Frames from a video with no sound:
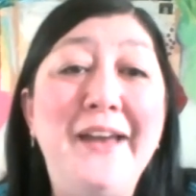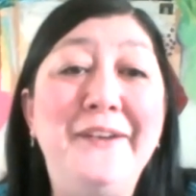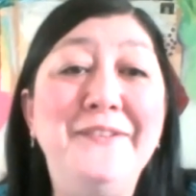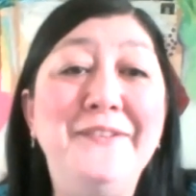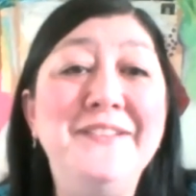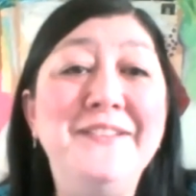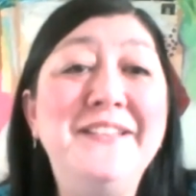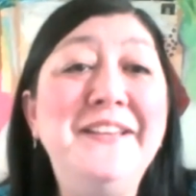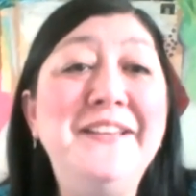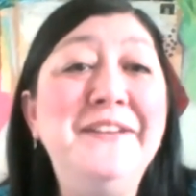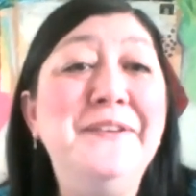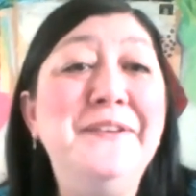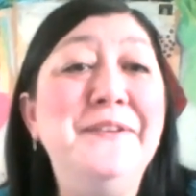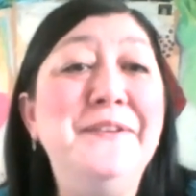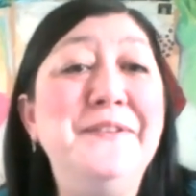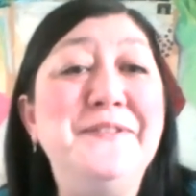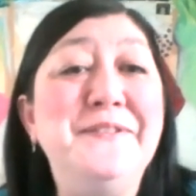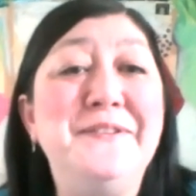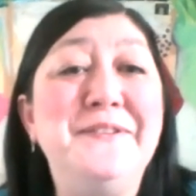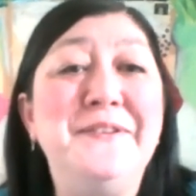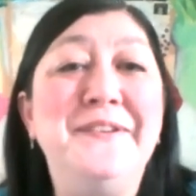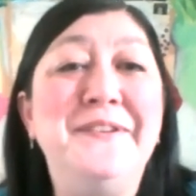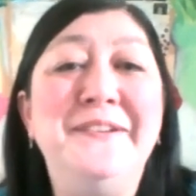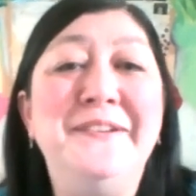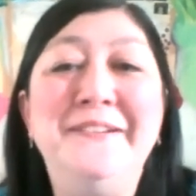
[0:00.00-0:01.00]
or
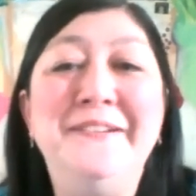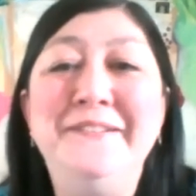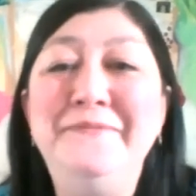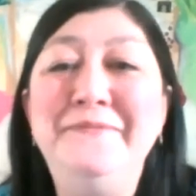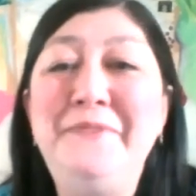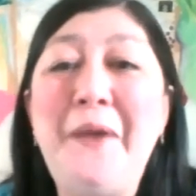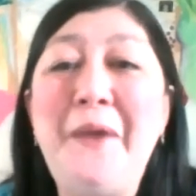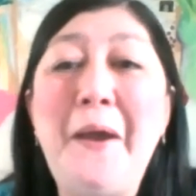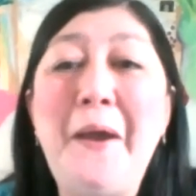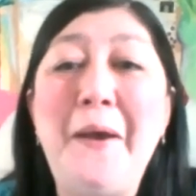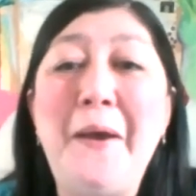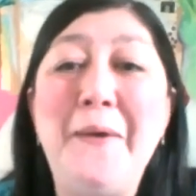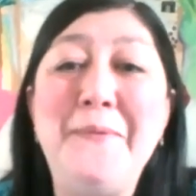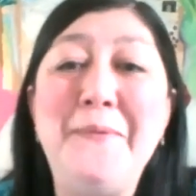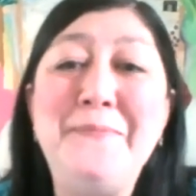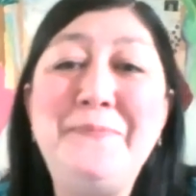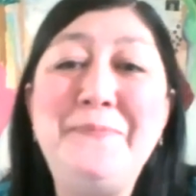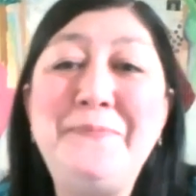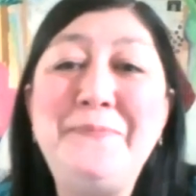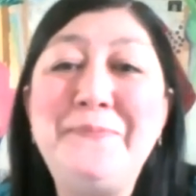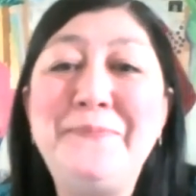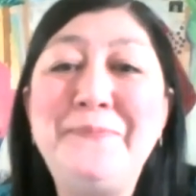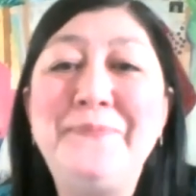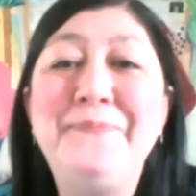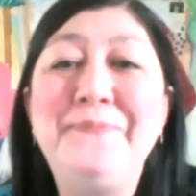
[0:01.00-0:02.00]
skills. Or,
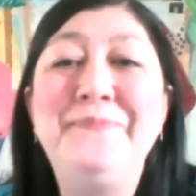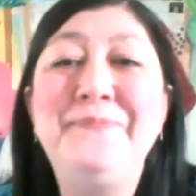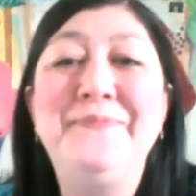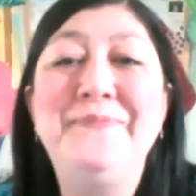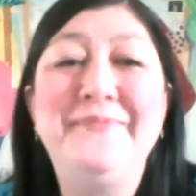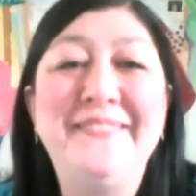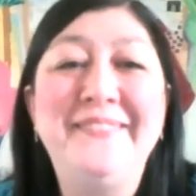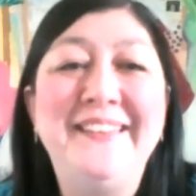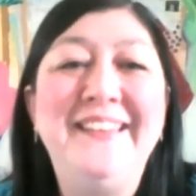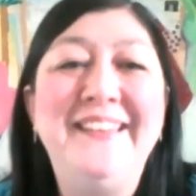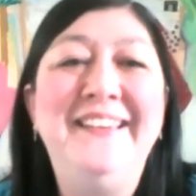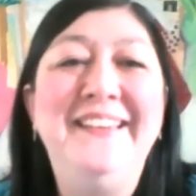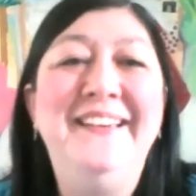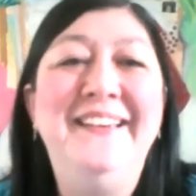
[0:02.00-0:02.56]
yeah.